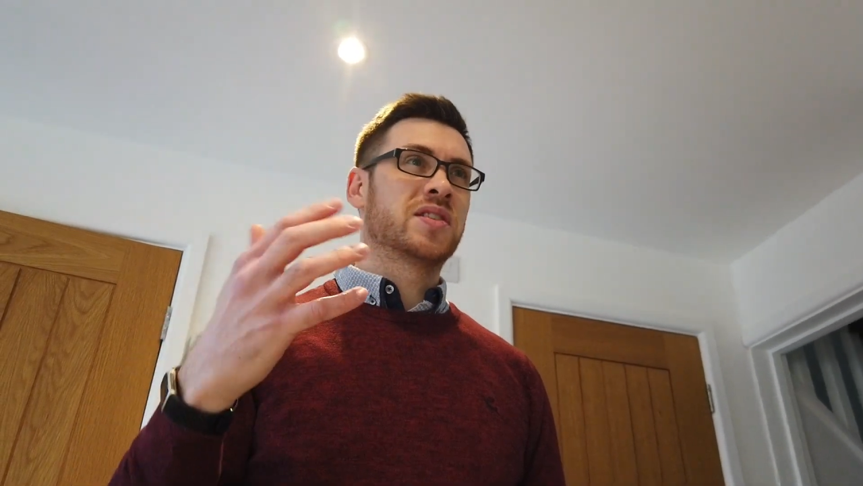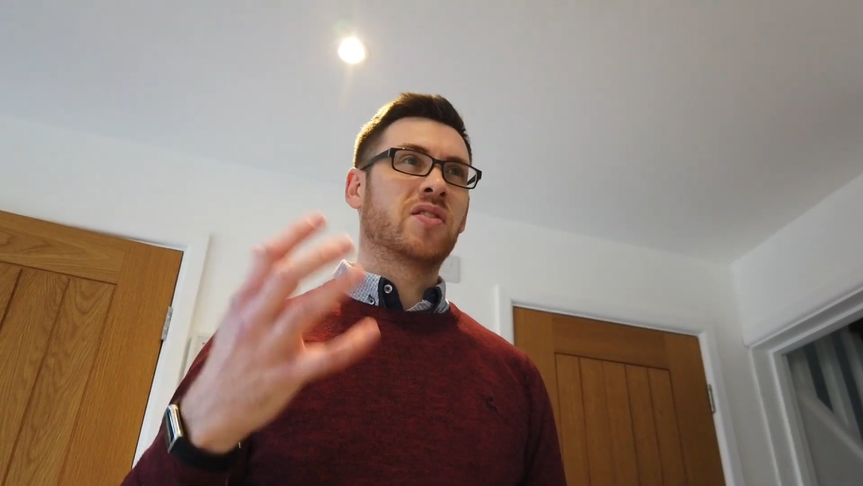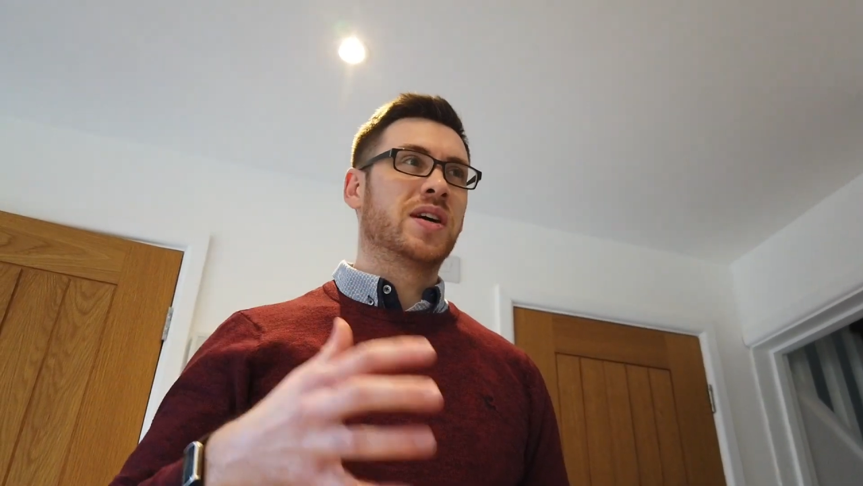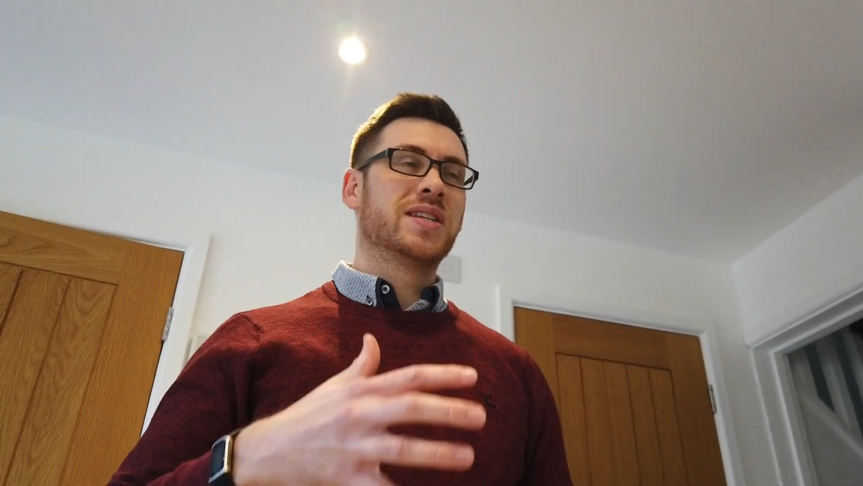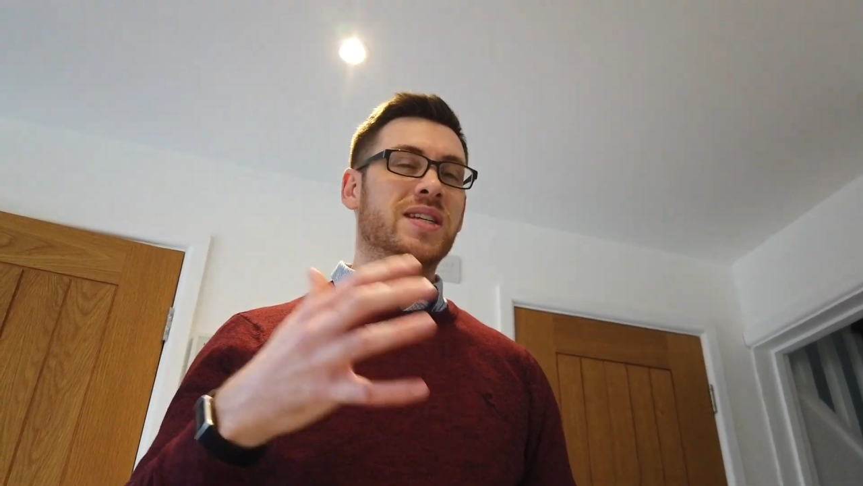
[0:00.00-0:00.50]

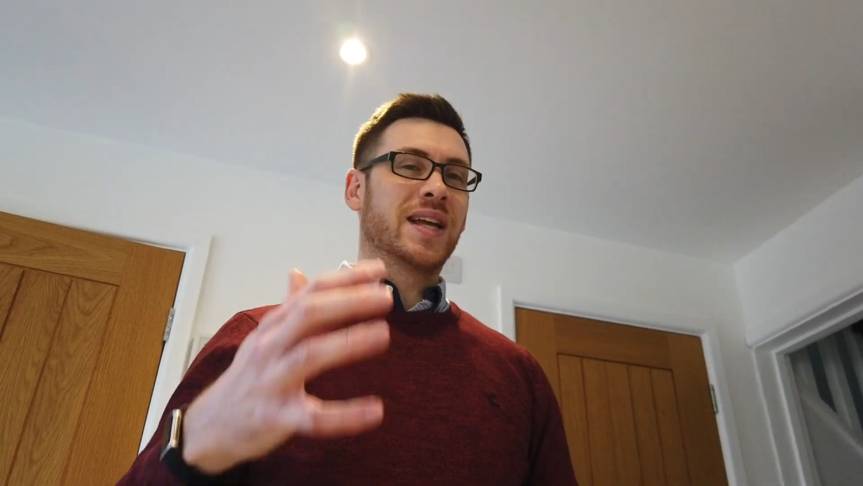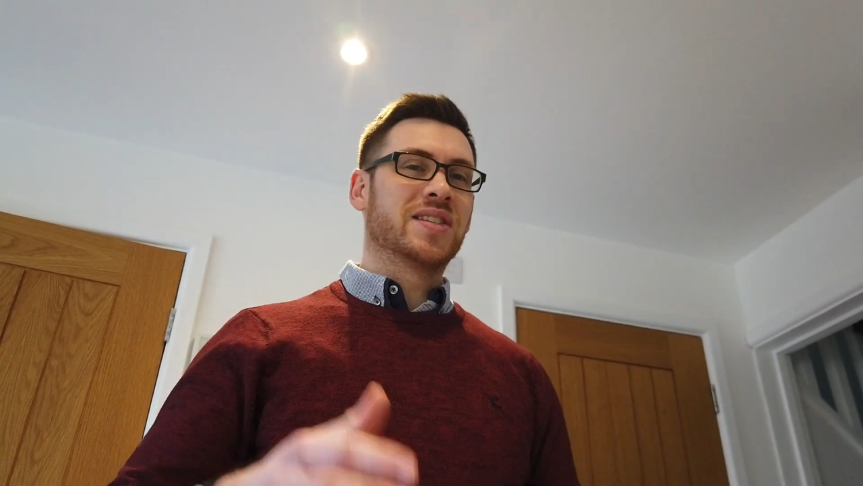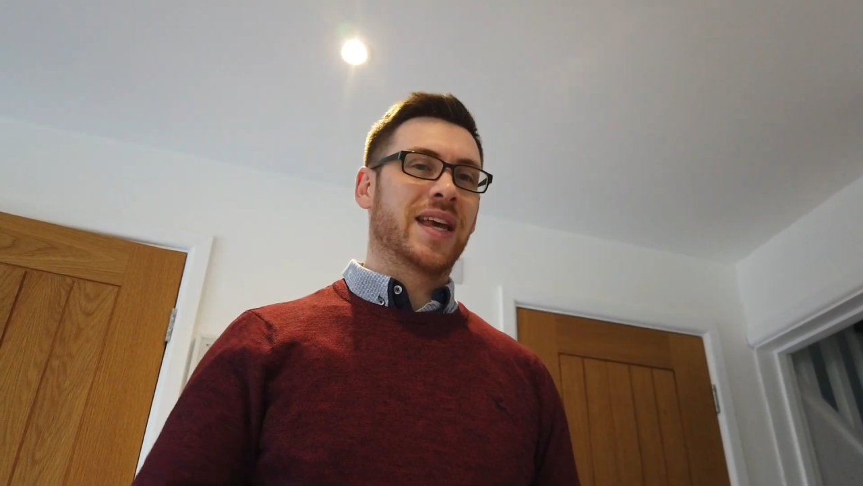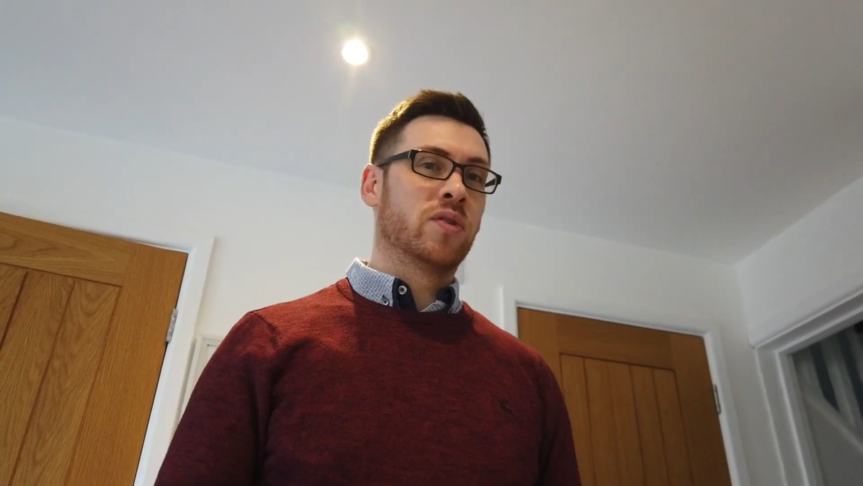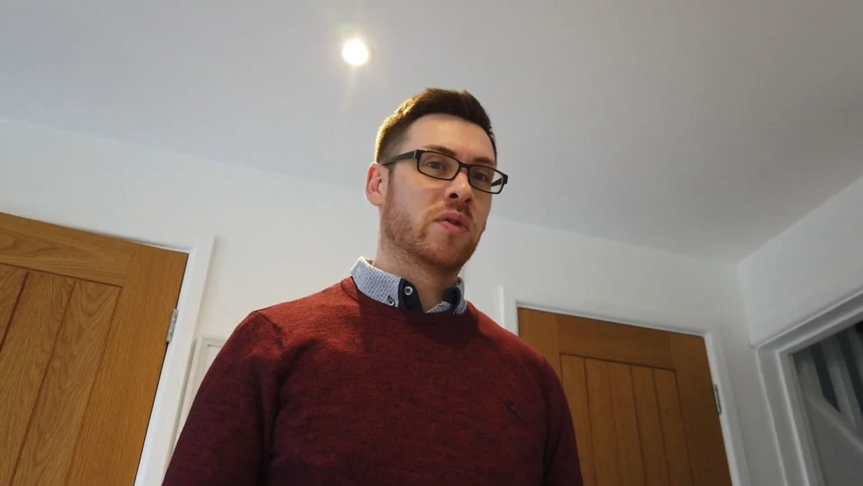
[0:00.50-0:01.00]
decided against getting